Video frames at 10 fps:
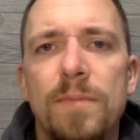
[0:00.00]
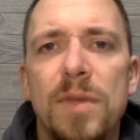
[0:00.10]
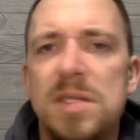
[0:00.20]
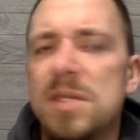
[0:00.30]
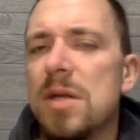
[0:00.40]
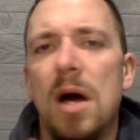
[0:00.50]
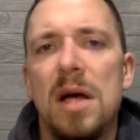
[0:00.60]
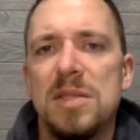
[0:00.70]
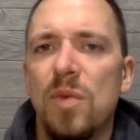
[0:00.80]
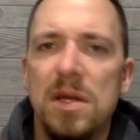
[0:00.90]
This is an
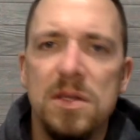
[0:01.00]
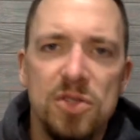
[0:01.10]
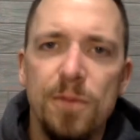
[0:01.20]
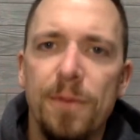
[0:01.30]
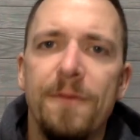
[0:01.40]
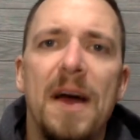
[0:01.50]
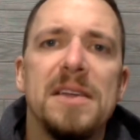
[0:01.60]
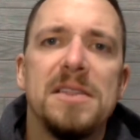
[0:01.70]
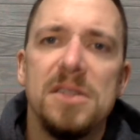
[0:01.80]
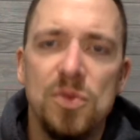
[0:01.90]
awesome way. It's super
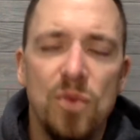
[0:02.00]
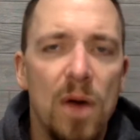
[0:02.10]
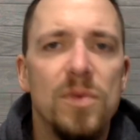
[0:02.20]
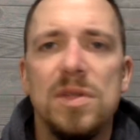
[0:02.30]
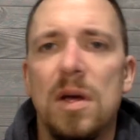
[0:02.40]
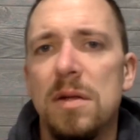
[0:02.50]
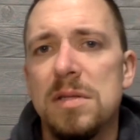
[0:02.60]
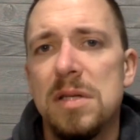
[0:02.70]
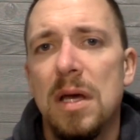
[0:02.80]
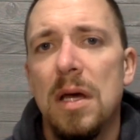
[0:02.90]
fast. It does great results.